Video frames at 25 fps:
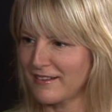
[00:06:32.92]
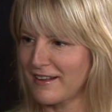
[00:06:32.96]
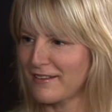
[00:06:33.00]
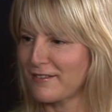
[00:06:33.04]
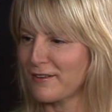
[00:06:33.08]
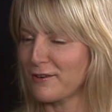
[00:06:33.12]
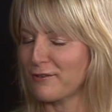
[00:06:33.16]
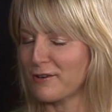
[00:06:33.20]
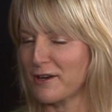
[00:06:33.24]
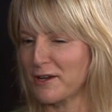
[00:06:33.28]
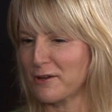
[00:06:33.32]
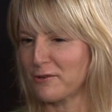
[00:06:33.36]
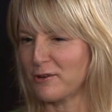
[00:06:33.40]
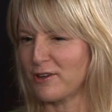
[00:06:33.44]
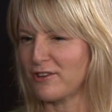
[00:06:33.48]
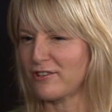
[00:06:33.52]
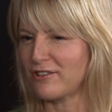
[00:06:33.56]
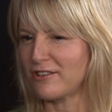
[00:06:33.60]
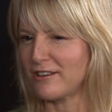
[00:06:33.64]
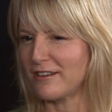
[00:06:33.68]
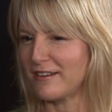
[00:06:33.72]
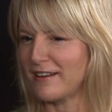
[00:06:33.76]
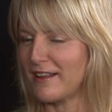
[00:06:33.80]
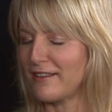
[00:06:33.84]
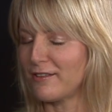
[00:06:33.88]
That's a great
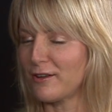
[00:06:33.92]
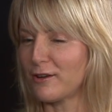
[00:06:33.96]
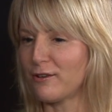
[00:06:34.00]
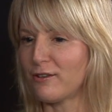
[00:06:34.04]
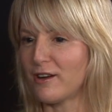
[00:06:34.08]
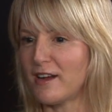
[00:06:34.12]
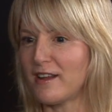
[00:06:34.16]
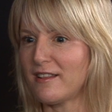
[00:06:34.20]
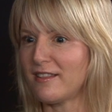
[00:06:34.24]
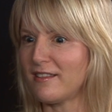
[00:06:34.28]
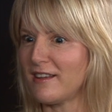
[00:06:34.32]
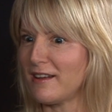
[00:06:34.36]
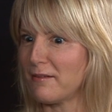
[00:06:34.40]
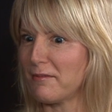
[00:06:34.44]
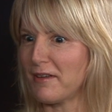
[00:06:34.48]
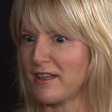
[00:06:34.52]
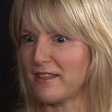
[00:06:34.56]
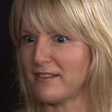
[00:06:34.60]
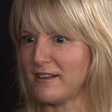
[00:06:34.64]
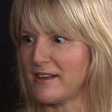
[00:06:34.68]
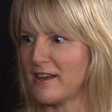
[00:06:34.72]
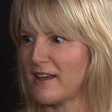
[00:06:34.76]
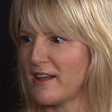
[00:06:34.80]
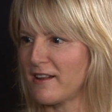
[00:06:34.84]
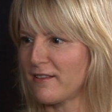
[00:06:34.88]
question, and the great thing about
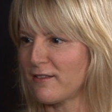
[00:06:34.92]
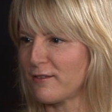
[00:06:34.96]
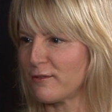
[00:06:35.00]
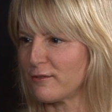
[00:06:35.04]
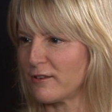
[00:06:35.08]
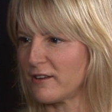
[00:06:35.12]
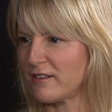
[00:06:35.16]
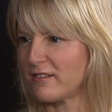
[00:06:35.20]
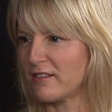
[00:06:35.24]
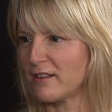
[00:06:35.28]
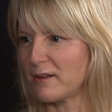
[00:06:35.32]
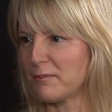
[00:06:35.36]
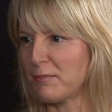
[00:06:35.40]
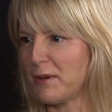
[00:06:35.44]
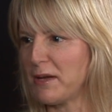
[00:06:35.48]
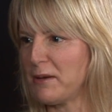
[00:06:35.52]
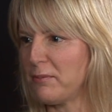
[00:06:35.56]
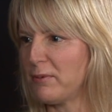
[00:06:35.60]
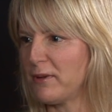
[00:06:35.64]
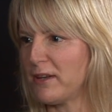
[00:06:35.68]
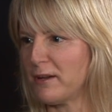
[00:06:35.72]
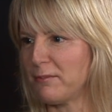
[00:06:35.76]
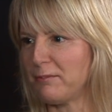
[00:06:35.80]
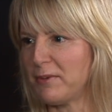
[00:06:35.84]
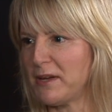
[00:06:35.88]
the answer is that
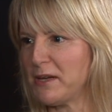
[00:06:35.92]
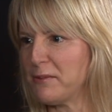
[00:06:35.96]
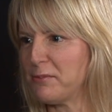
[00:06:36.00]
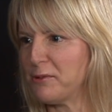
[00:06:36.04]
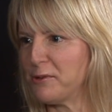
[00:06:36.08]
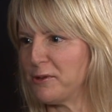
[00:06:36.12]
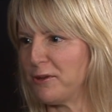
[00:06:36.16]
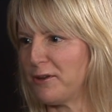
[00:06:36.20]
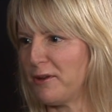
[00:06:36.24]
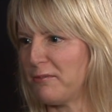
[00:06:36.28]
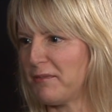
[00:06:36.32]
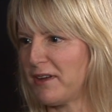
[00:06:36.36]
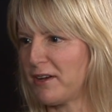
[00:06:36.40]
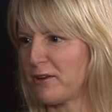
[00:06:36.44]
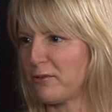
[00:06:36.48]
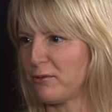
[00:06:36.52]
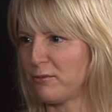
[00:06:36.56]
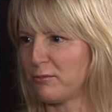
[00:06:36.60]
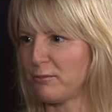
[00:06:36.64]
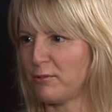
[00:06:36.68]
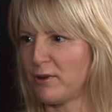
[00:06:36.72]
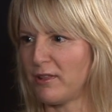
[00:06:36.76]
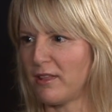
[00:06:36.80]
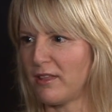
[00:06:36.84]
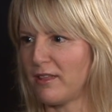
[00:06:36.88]
people are people, no matter
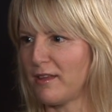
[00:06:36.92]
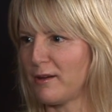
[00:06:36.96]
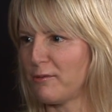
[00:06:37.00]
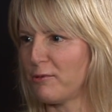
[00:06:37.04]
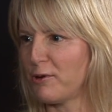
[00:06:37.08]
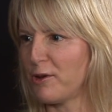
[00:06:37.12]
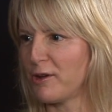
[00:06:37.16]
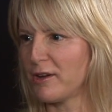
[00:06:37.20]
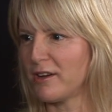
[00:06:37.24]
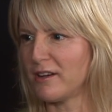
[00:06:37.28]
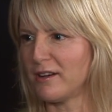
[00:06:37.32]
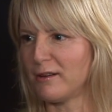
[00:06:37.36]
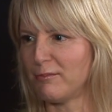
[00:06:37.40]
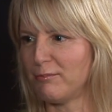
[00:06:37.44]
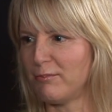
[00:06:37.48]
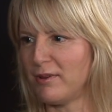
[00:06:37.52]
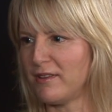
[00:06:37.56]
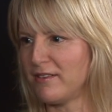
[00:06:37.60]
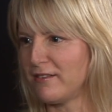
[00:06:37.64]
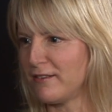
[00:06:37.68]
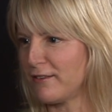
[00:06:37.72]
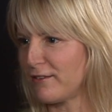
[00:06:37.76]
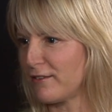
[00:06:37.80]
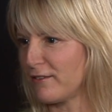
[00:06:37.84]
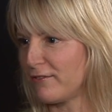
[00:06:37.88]
whether they work in a
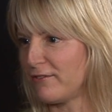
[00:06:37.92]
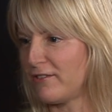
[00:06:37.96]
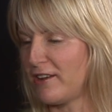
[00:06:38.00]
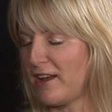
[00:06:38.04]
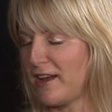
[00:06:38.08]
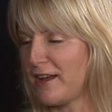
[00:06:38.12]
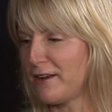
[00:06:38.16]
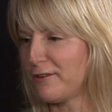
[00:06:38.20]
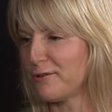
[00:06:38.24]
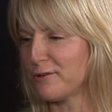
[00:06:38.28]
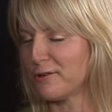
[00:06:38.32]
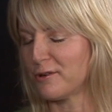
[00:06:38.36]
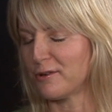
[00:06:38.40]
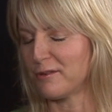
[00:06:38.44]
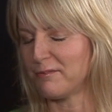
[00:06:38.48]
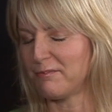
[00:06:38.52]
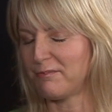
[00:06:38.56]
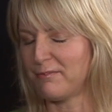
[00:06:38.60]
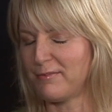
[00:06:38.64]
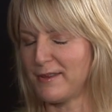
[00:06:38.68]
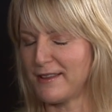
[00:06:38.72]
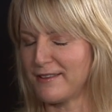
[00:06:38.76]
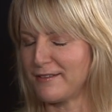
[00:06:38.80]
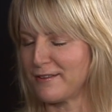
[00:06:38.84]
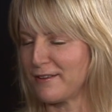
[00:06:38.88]
business of 10 or a
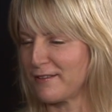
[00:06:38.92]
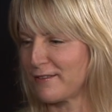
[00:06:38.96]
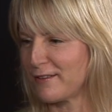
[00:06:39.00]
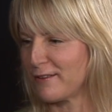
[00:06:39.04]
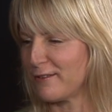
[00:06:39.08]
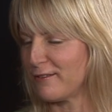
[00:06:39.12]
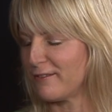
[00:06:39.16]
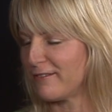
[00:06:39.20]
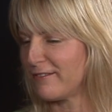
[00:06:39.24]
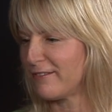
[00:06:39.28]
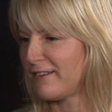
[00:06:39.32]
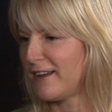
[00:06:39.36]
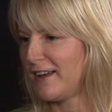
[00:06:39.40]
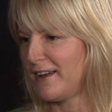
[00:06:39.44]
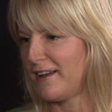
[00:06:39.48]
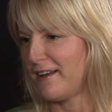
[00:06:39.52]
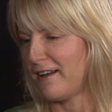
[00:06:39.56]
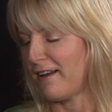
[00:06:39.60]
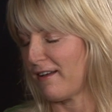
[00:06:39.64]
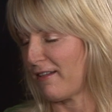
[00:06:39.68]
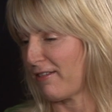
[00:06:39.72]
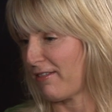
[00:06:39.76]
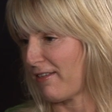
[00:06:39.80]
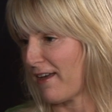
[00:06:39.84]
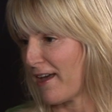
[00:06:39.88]
business of
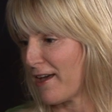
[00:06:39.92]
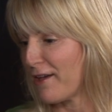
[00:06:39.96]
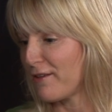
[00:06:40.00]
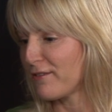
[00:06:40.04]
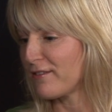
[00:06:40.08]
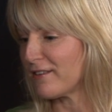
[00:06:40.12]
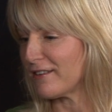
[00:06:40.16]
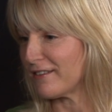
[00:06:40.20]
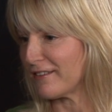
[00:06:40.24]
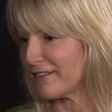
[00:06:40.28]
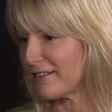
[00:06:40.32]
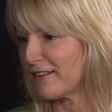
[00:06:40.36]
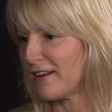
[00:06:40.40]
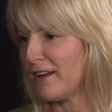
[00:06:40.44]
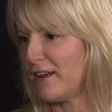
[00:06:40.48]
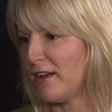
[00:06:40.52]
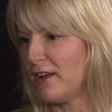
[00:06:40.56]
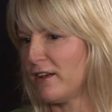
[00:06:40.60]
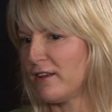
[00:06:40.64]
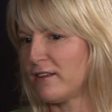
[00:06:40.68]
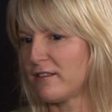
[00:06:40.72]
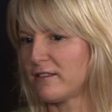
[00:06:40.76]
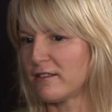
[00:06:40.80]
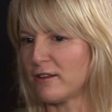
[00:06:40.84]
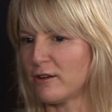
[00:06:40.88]
1,000.
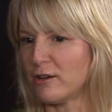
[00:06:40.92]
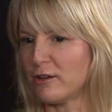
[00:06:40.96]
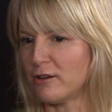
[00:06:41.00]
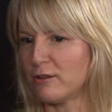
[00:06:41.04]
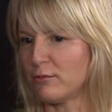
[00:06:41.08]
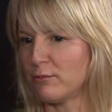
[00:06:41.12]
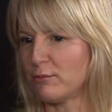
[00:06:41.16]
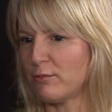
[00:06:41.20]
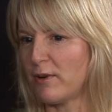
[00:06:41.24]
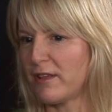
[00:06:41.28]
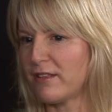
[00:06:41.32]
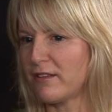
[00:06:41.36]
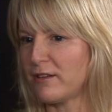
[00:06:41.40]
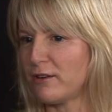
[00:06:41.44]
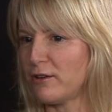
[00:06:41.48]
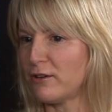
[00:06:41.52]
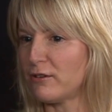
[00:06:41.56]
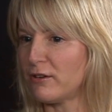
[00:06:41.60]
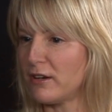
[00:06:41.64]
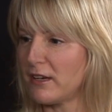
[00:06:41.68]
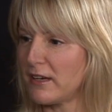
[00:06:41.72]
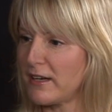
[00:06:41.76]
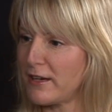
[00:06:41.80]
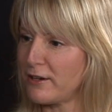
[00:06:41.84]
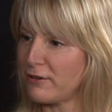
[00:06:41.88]
So whether you're
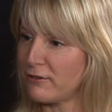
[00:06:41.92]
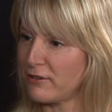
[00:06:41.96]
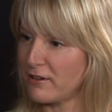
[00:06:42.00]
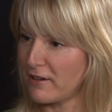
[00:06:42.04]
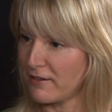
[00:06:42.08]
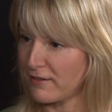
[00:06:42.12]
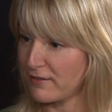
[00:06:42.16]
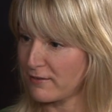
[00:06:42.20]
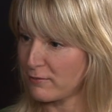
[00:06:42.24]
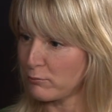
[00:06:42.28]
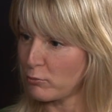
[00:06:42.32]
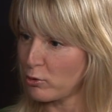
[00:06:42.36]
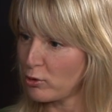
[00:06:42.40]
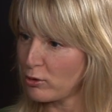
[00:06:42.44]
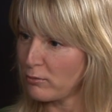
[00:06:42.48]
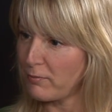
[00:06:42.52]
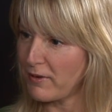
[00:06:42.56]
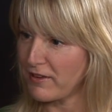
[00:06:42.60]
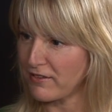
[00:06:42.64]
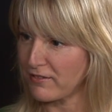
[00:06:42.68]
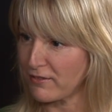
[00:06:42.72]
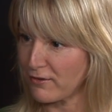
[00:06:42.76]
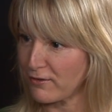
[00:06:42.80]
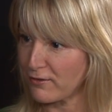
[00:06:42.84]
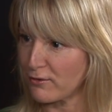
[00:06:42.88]
a leader in a small
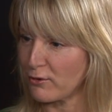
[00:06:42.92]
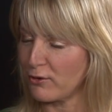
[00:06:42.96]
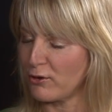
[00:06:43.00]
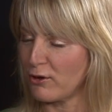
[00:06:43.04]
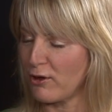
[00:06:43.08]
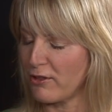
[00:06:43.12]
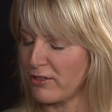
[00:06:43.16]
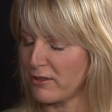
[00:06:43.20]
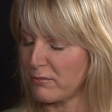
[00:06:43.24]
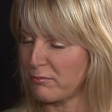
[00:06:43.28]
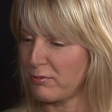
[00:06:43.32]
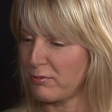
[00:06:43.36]
business or not, the